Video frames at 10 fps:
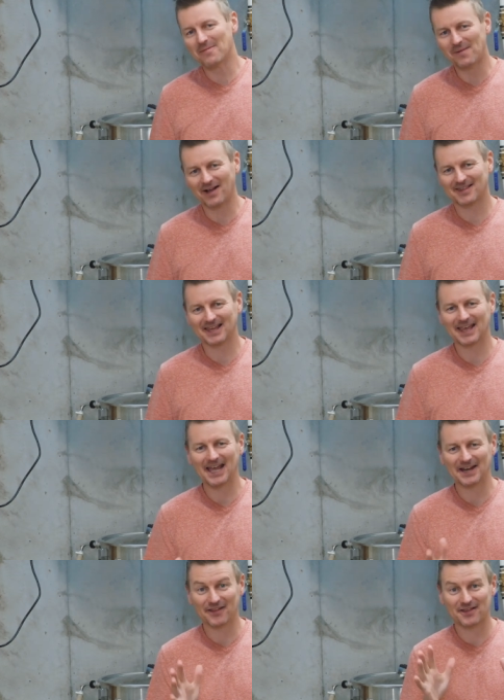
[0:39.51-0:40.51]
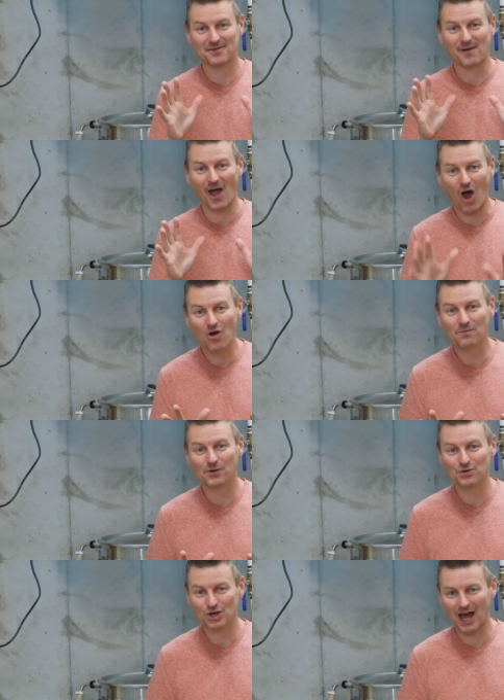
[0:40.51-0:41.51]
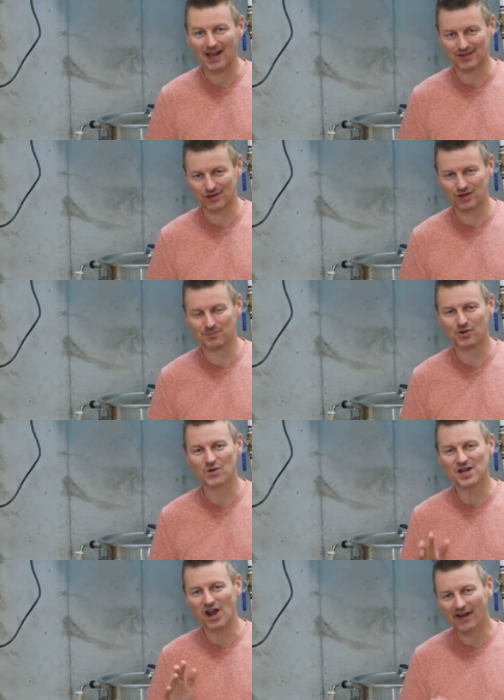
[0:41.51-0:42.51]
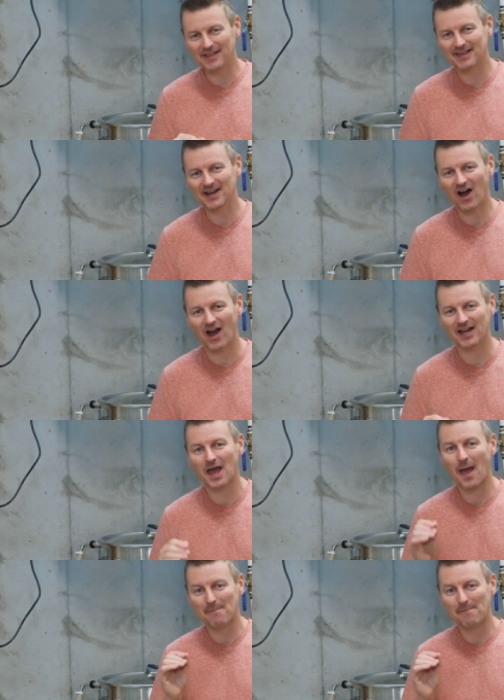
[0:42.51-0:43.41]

I'm Martin Keen and this is my homebrew challenge to brew 99